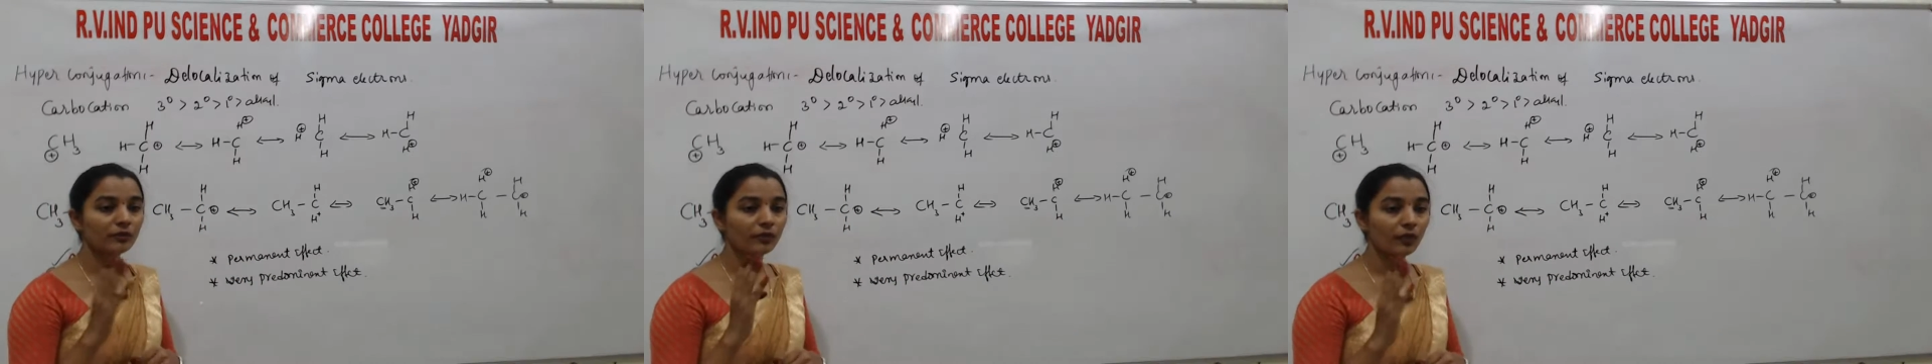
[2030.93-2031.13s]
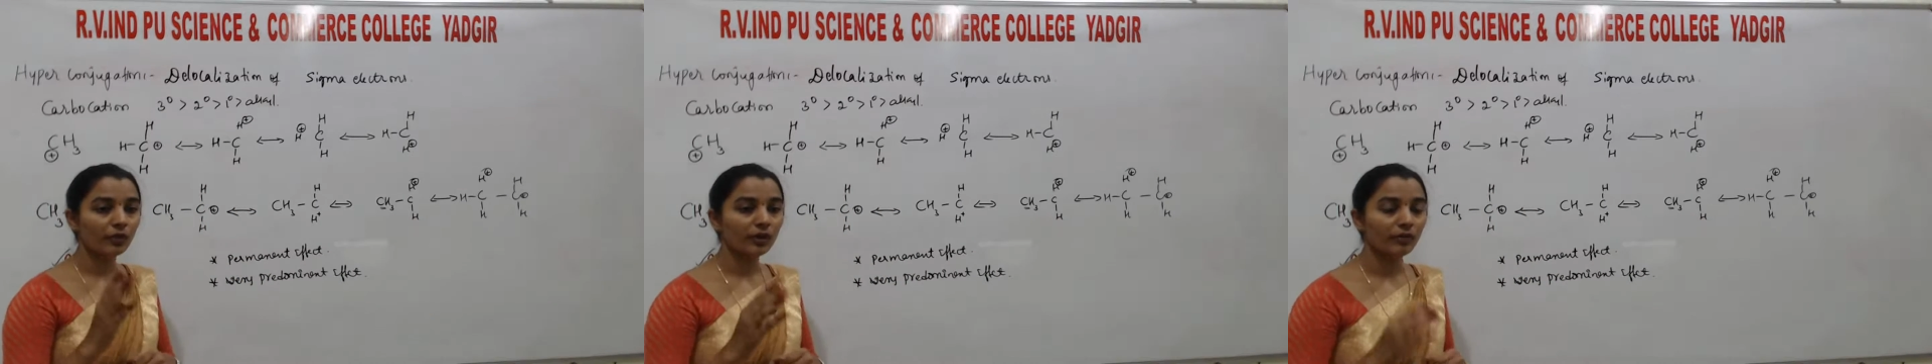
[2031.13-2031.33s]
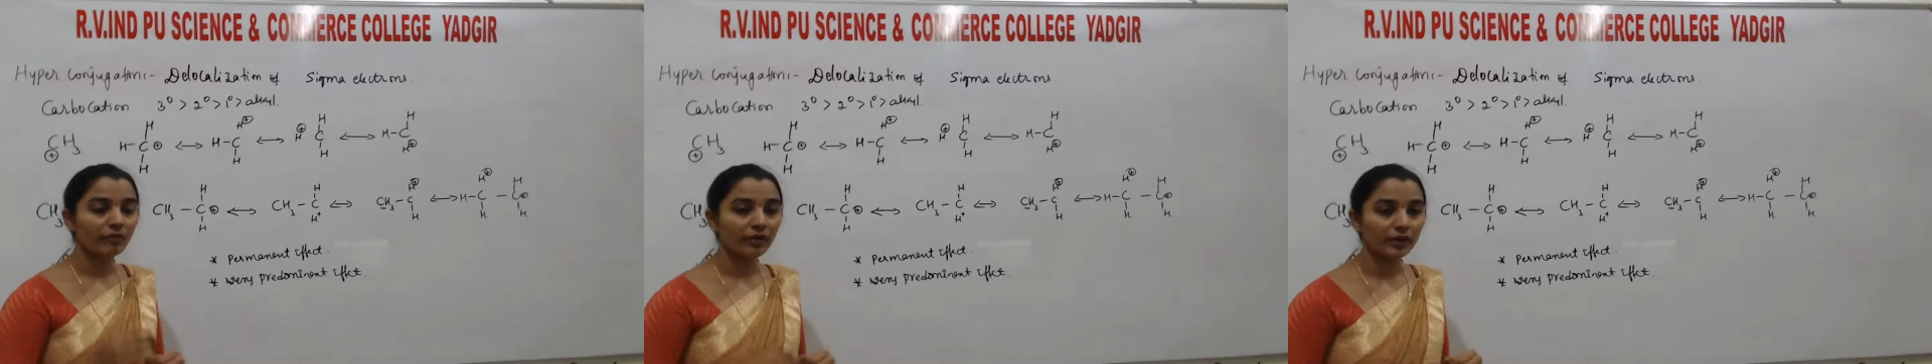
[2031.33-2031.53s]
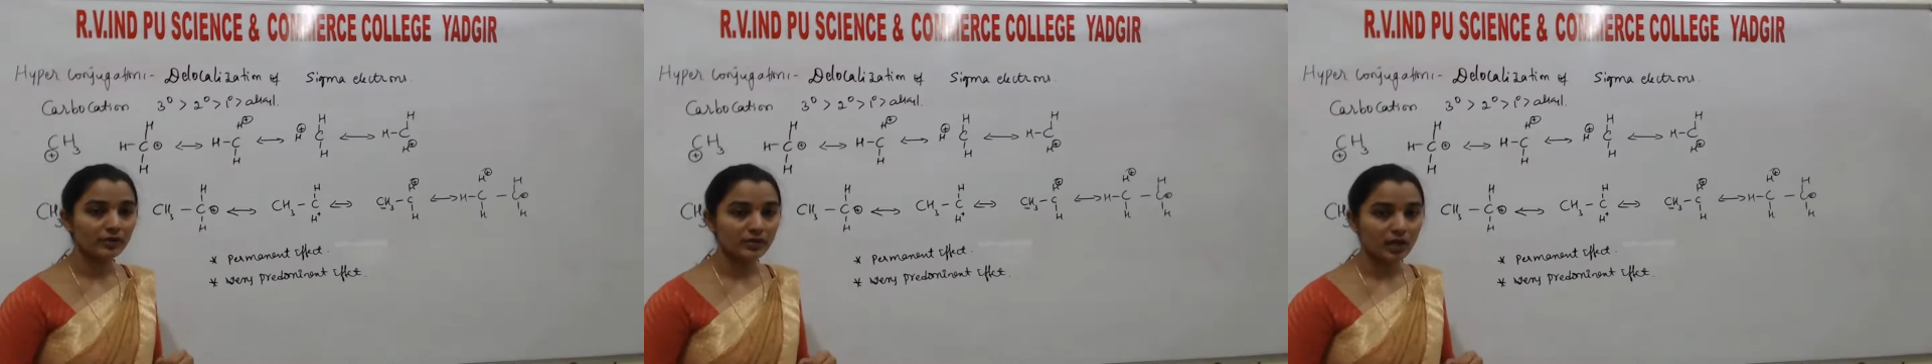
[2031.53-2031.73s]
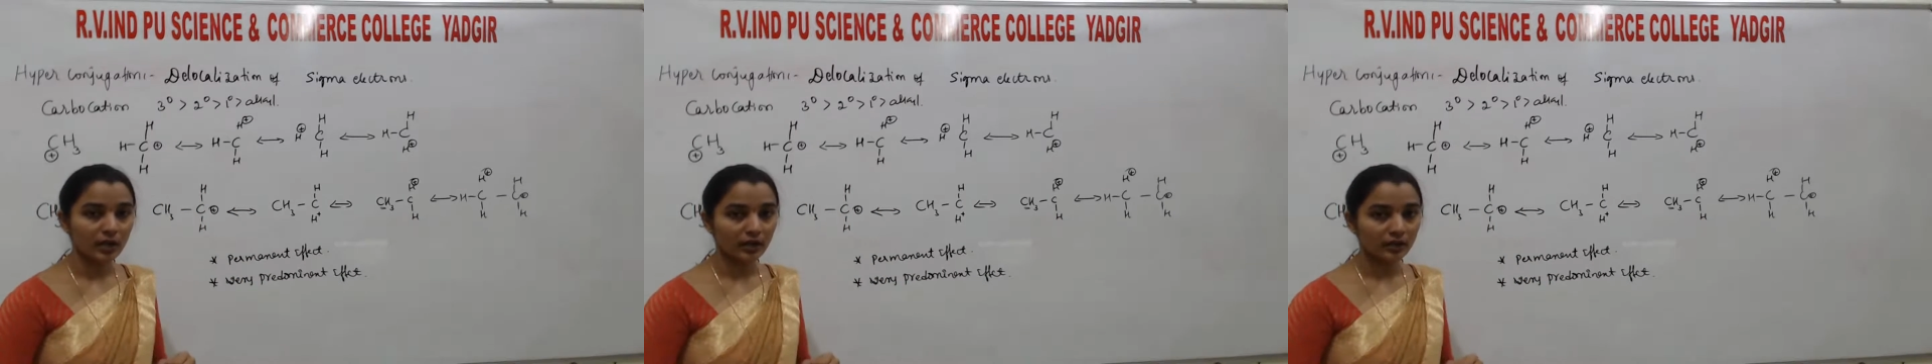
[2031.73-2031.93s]
4 effects
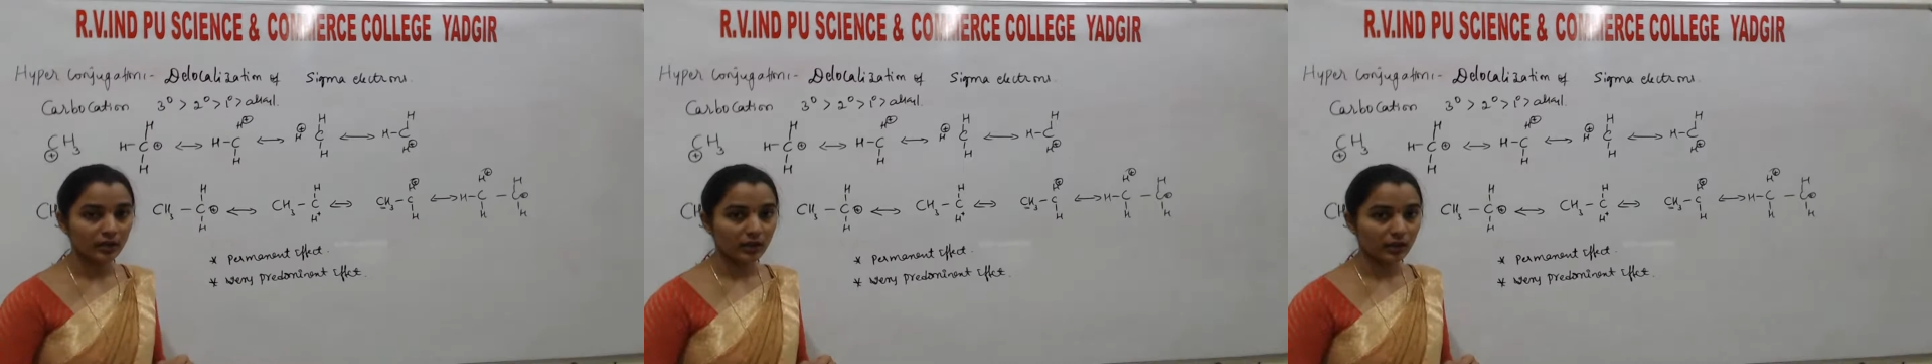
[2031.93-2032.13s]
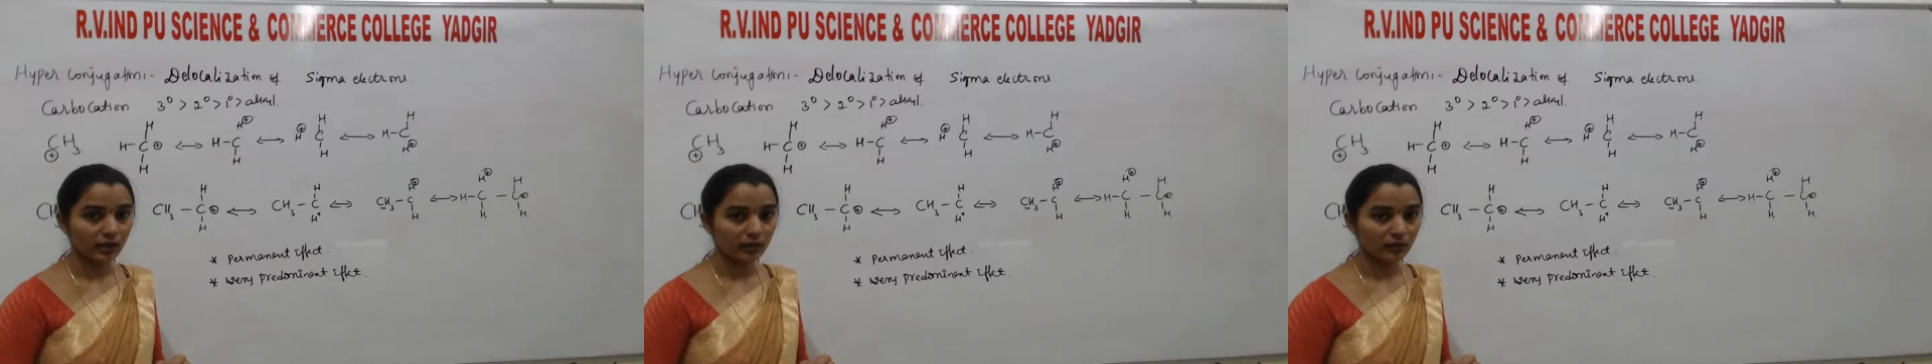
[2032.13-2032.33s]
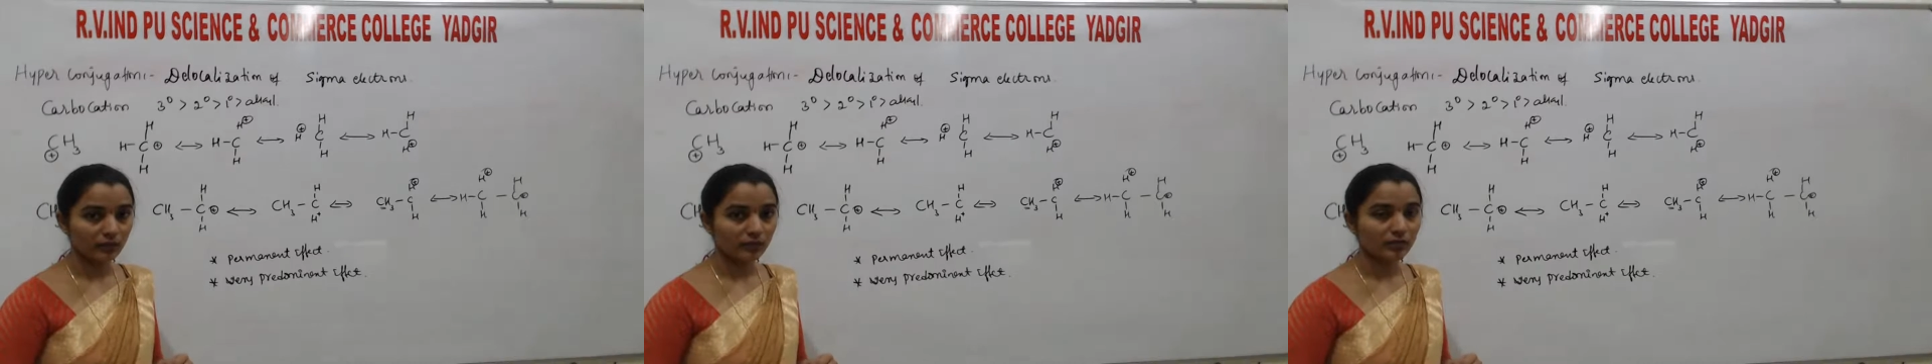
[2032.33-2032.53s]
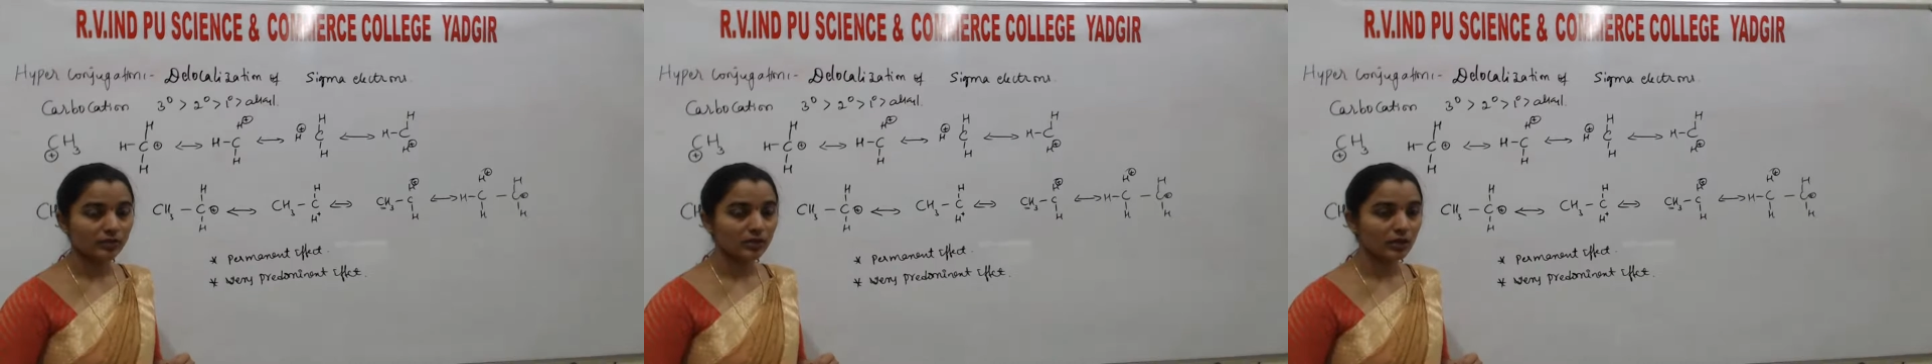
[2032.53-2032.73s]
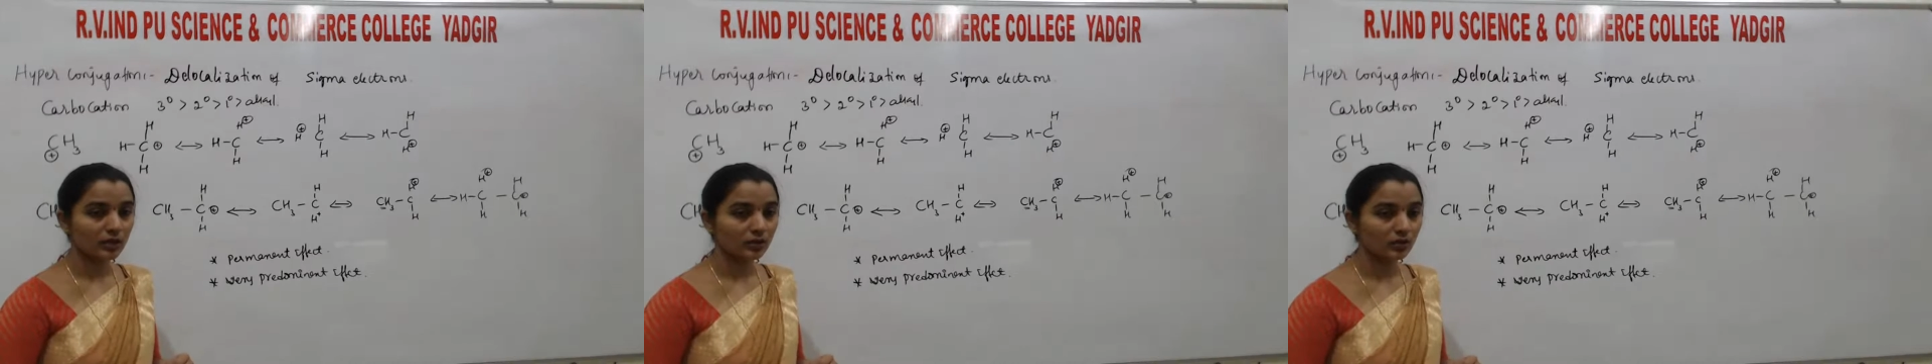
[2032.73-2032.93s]
are there. Which
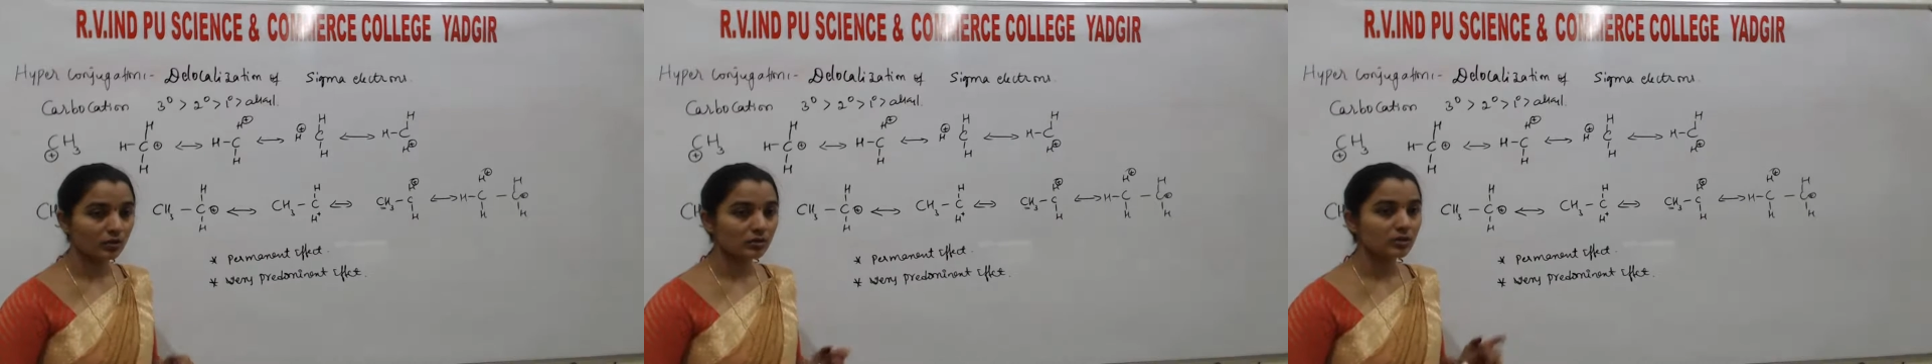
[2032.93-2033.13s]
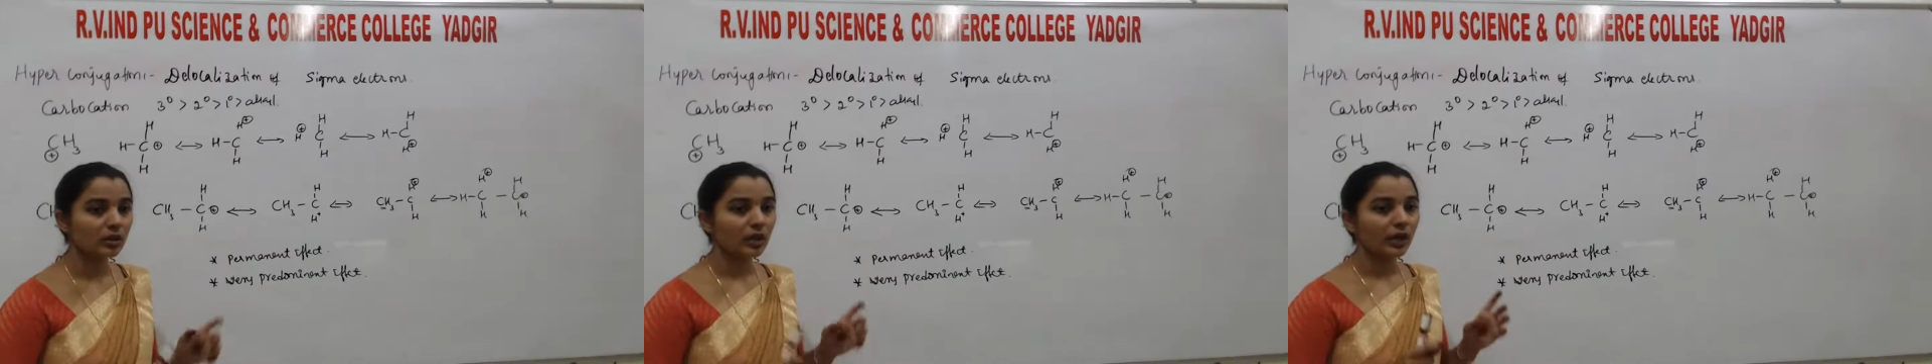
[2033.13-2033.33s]
are those?